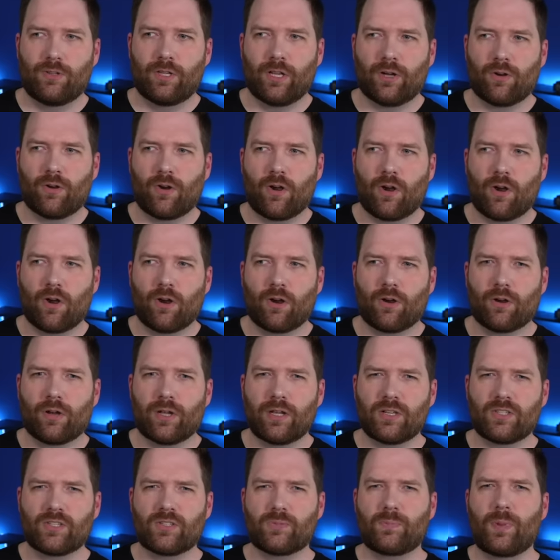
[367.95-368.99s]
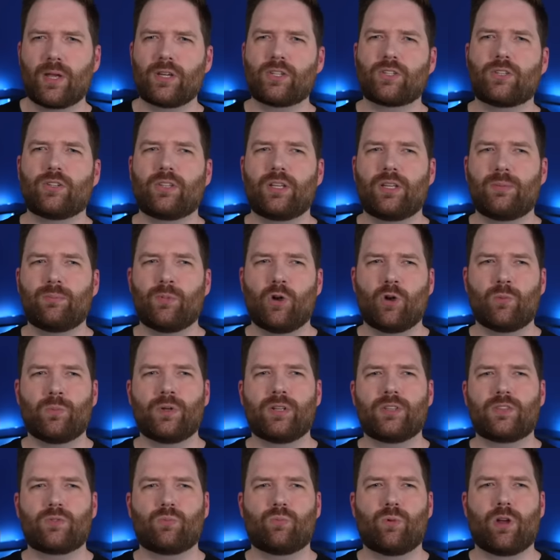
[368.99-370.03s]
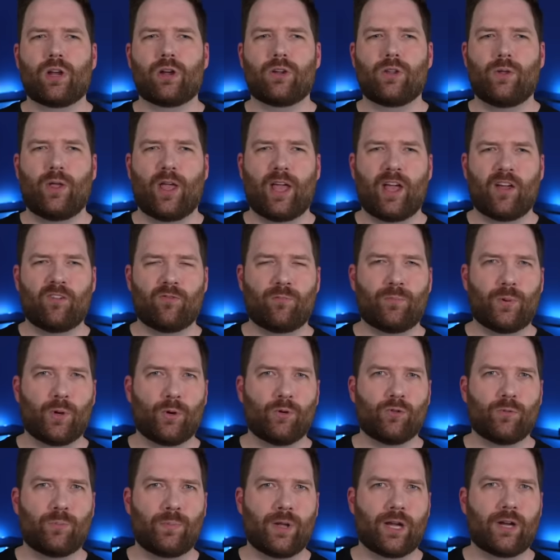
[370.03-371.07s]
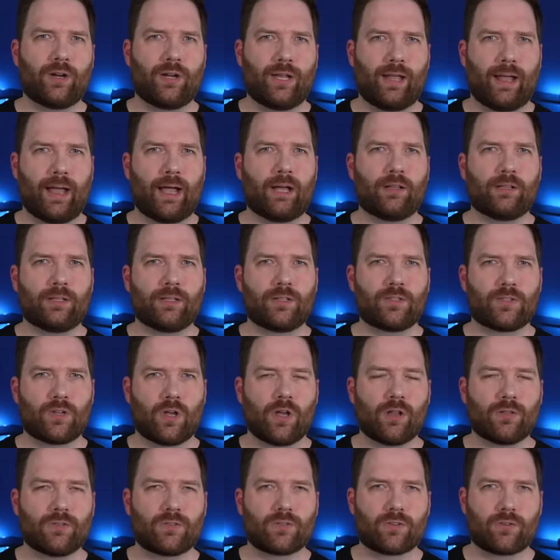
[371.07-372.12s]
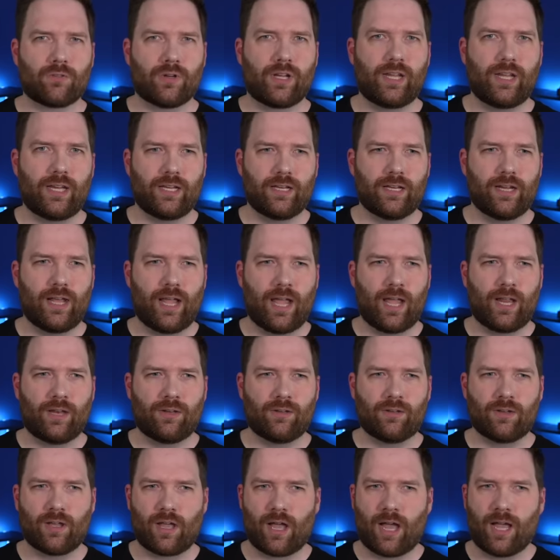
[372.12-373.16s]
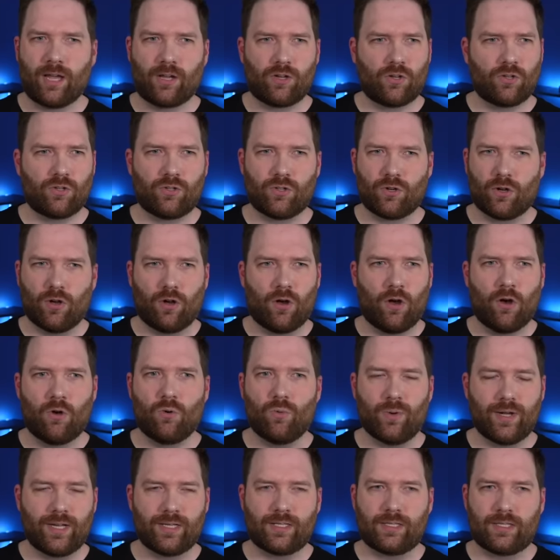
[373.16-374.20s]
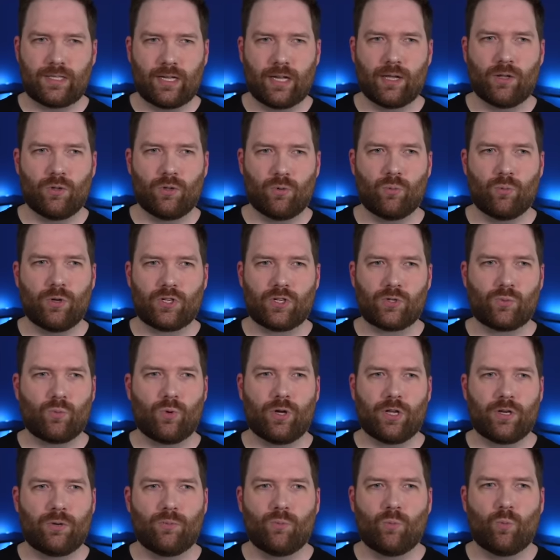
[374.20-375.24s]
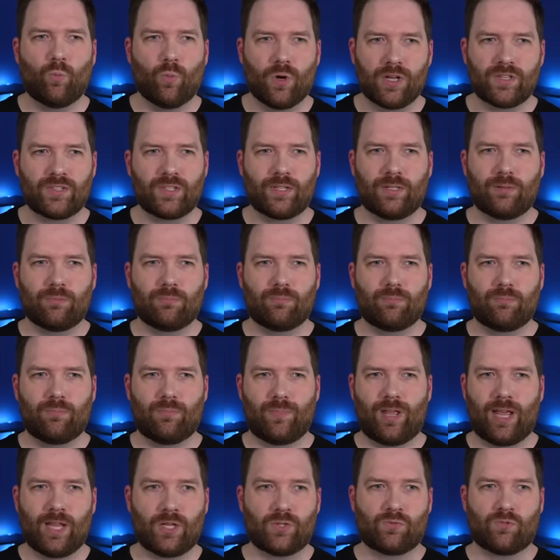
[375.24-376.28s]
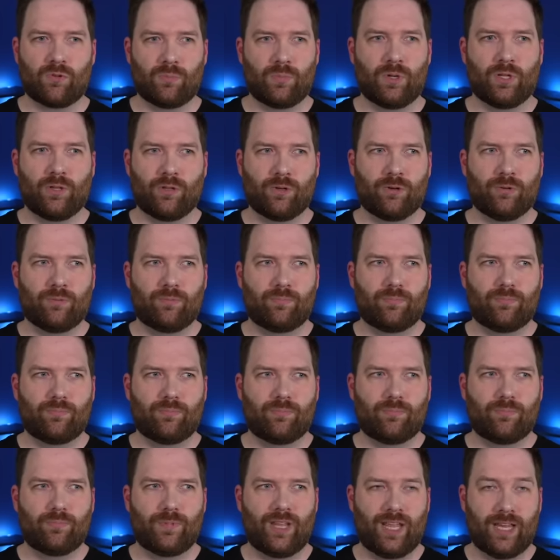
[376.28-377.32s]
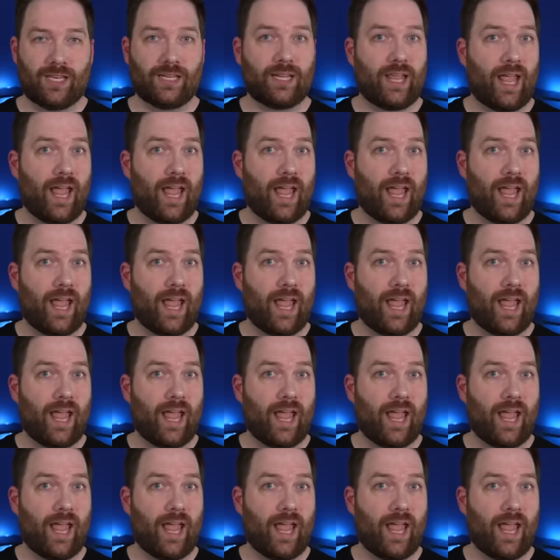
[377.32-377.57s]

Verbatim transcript: There are especially moments where you have both Barry Allens on screen, and I could always tell which one wasn't Ezra Miller in